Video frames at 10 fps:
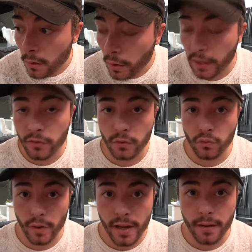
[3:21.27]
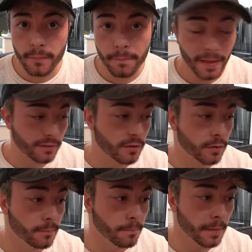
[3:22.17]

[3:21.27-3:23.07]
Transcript: Okay, so it's ringing. That's good.